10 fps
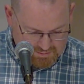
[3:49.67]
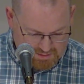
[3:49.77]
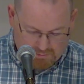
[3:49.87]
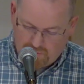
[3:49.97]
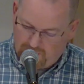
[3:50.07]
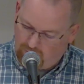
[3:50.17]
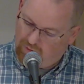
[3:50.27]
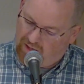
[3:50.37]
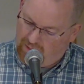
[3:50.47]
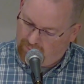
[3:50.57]
Can we be
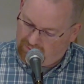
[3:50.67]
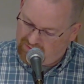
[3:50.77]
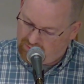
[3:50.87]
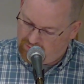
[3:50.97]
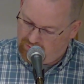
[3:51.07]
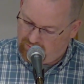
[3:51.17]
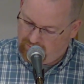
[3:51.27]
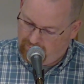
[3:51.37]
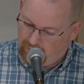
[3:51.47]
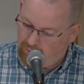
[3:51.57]
reliable to
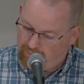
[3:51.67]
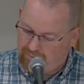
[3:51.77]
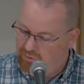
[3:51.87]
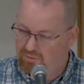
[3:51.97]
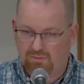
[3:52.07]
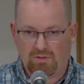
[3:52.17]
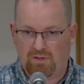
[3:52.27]
follow through